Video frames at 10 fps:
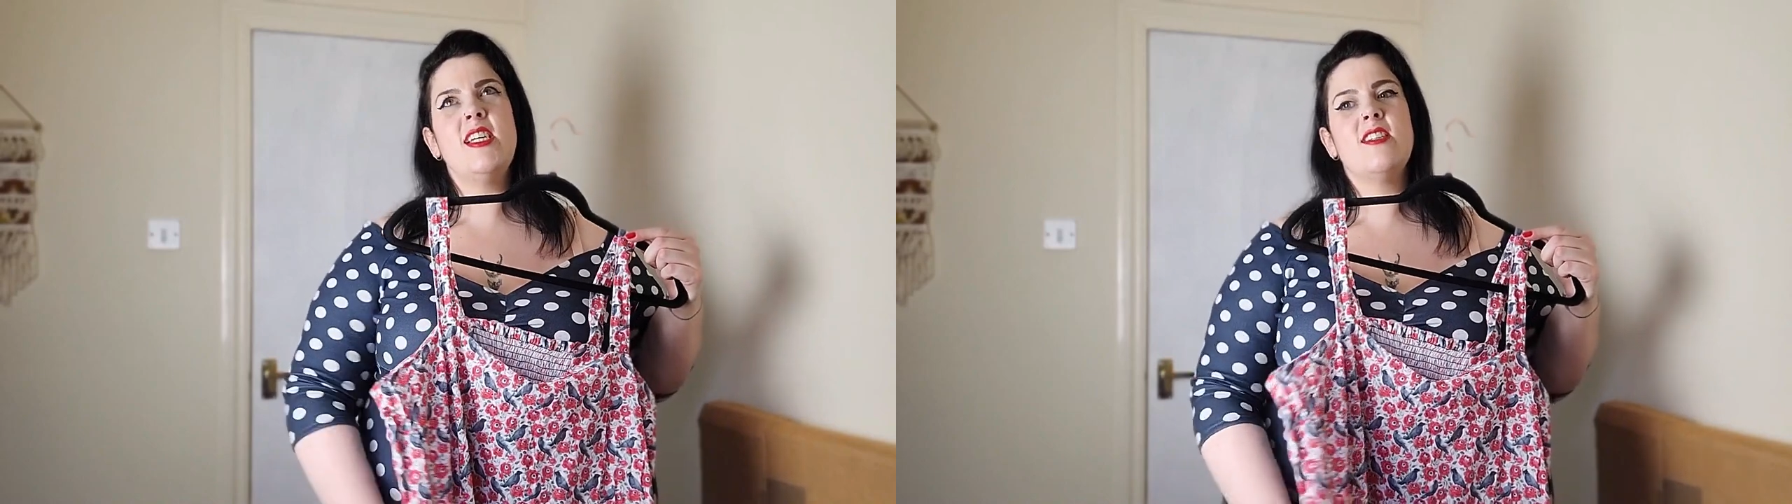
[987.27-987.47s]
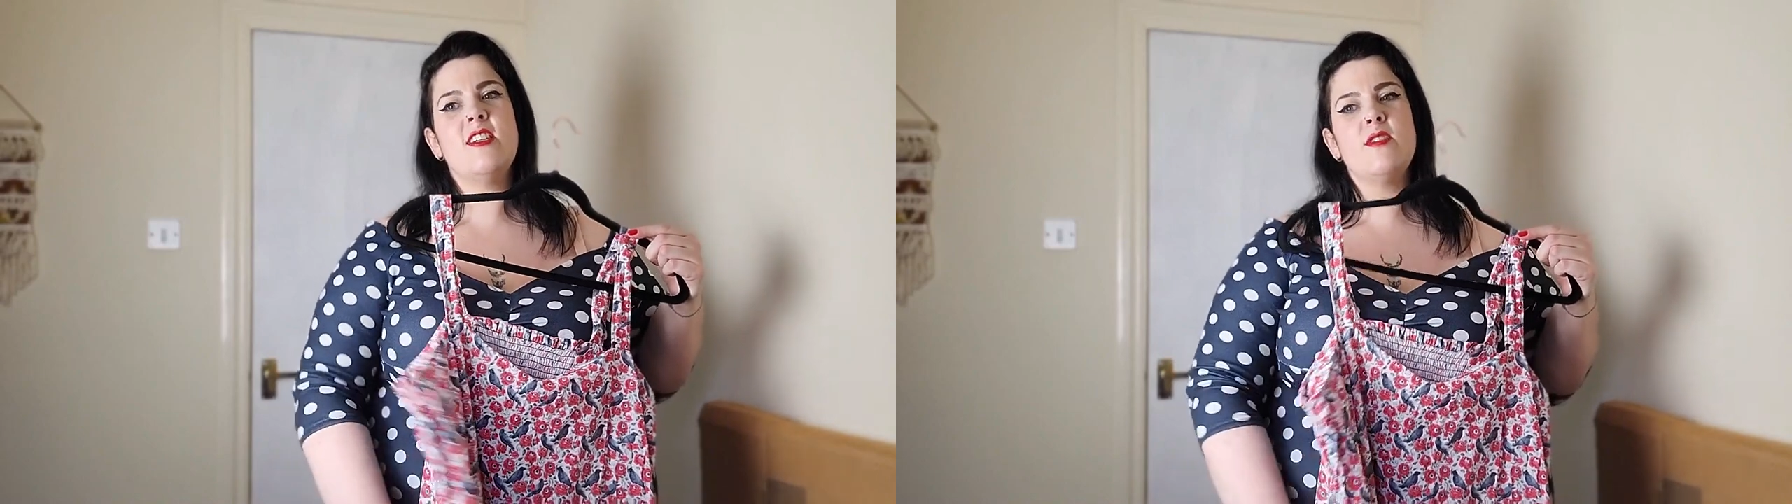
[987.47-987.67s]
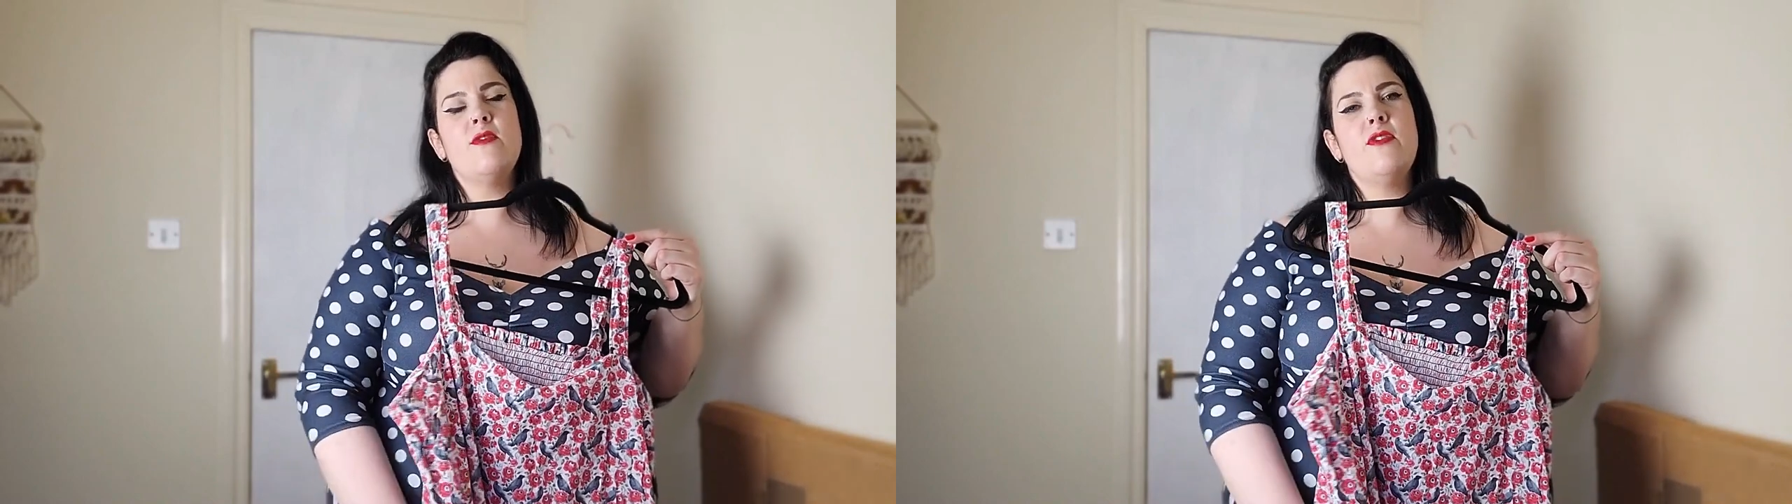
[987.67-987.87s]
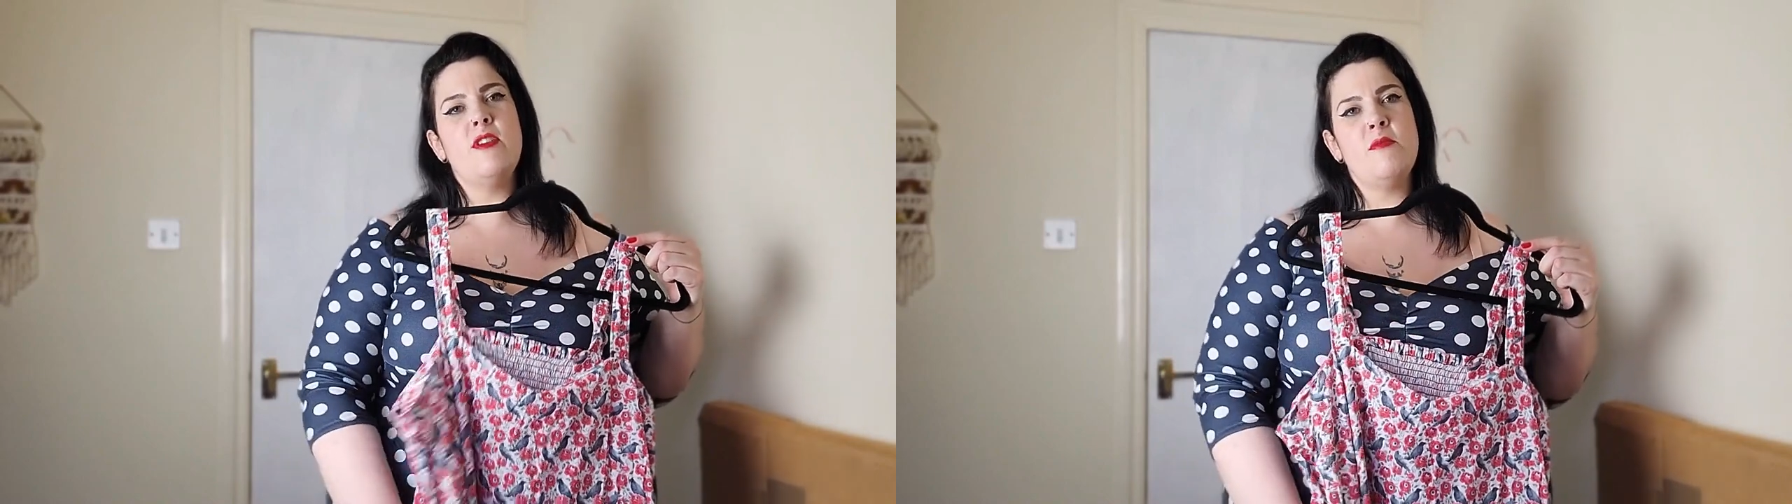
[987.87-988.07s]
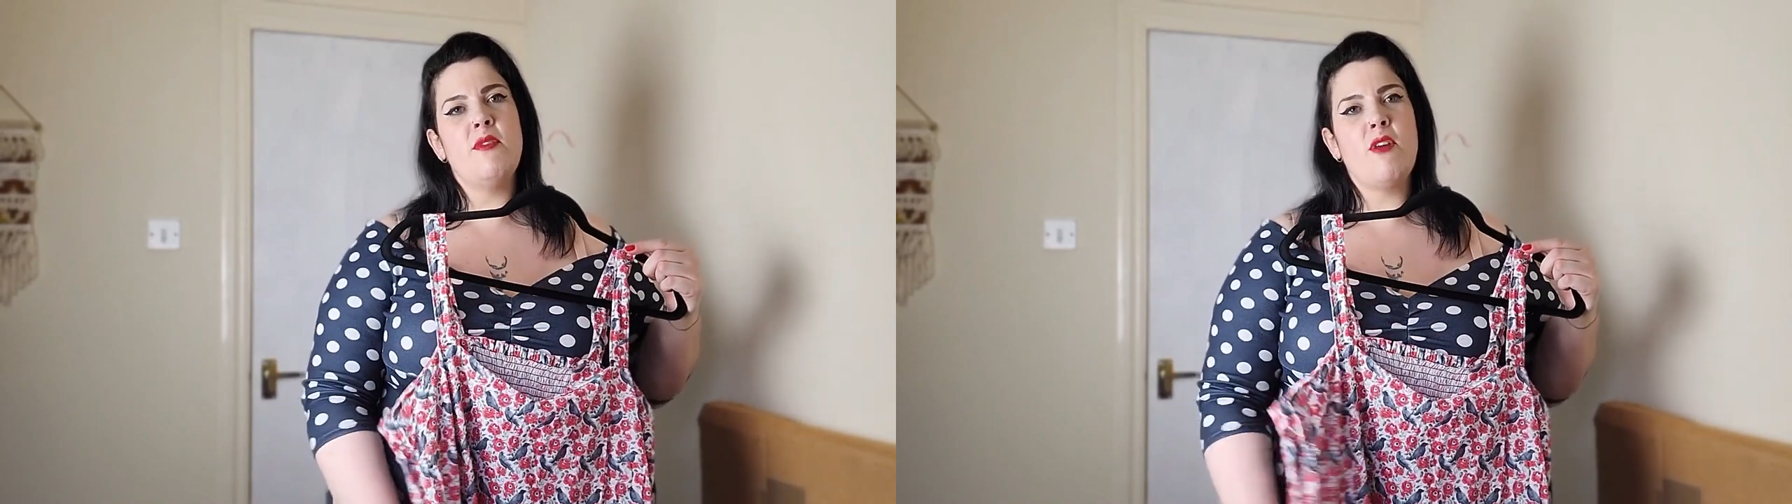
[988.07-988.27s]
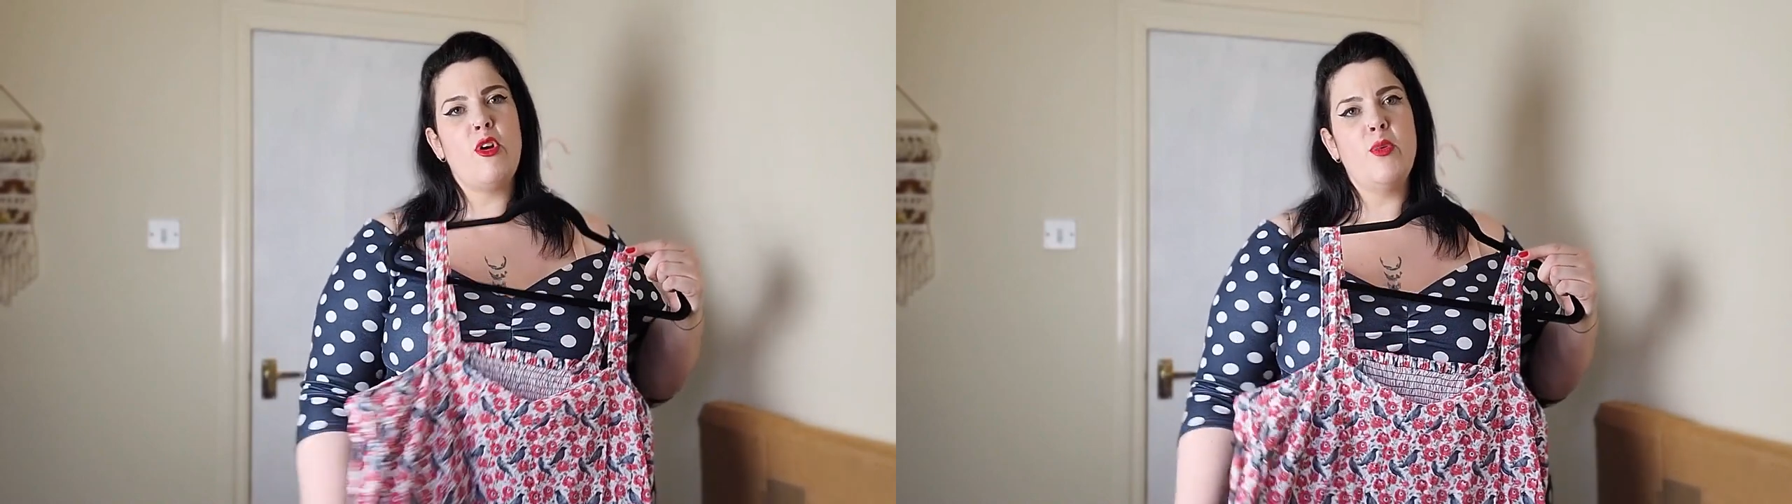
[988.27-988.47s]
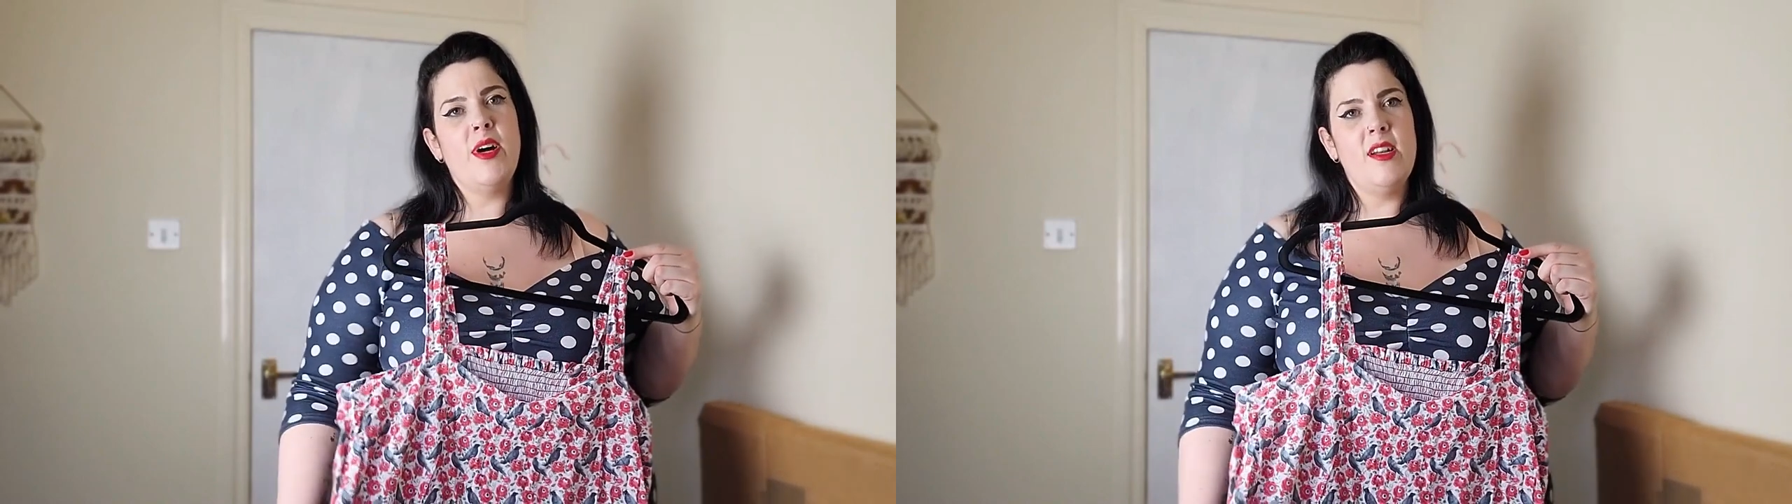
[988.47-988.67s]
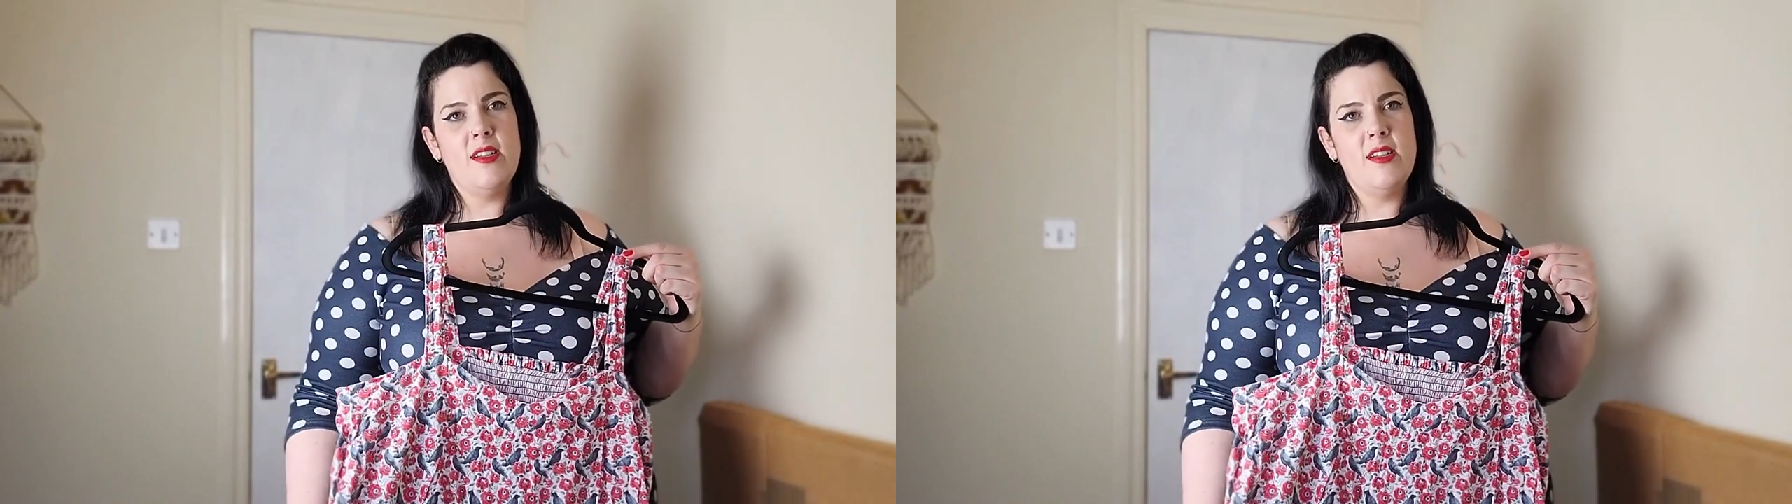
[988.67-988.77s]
it doesn't fit me very well.